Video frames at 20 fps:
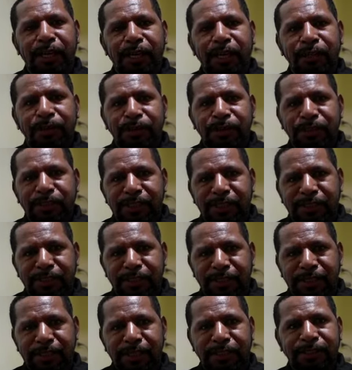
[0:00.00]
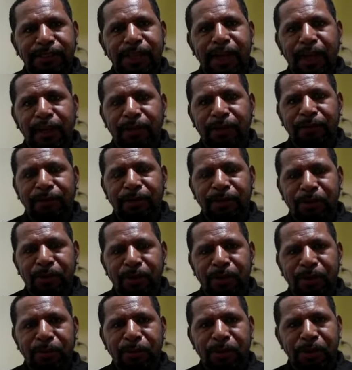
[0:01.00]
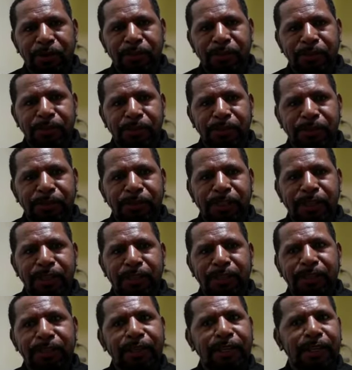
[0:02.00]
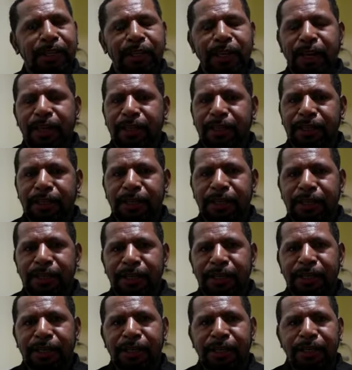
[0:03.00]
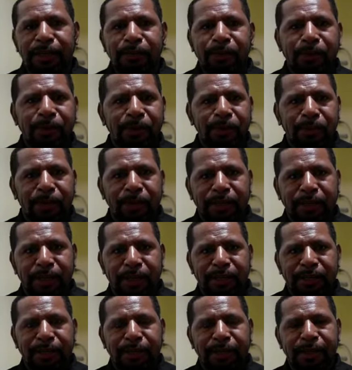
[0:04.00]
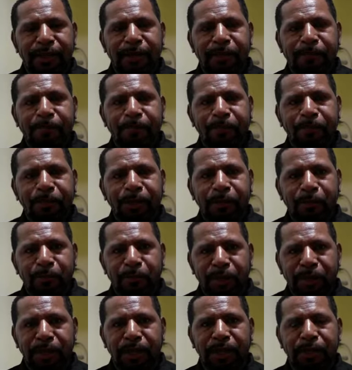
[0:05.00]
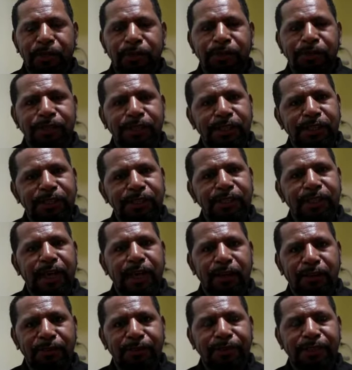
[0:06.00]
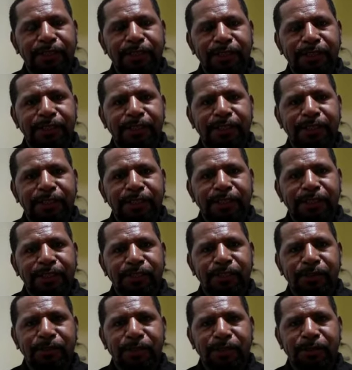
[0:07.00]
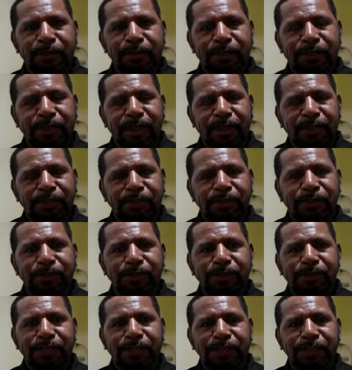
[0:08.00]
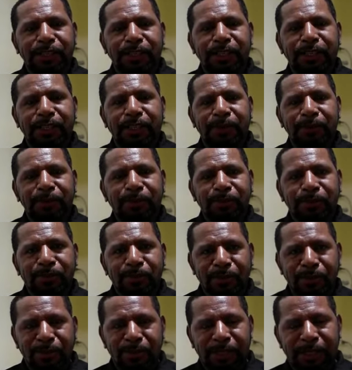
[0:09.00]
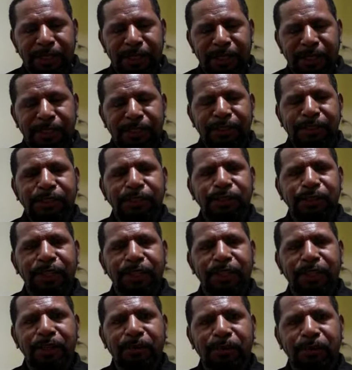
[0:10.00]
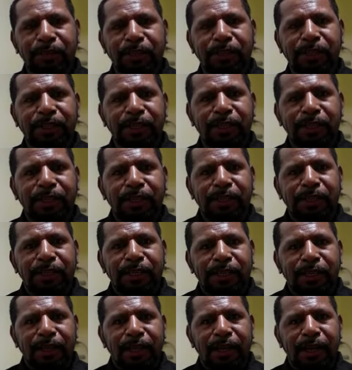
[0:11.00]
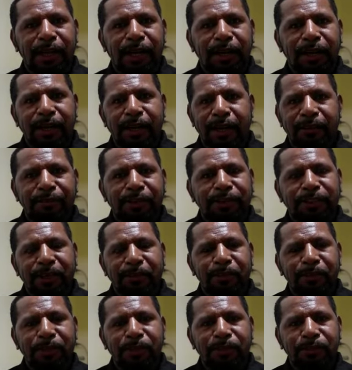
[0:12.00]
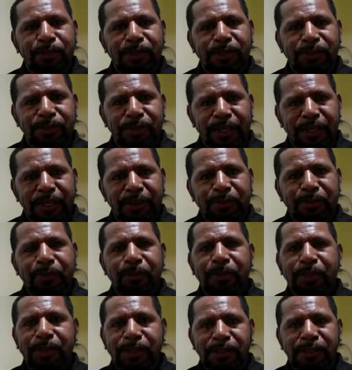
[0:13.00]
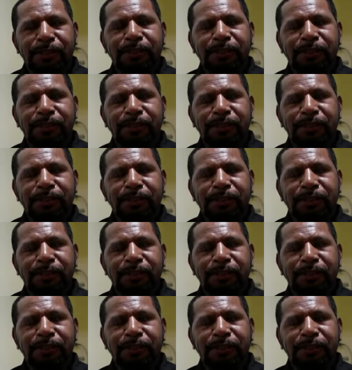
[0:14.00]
good citizen that's out of the moral principles than any other way we can bring a good citizen out of it. So what we're trying to do is we will train them with, every time we do a training, we will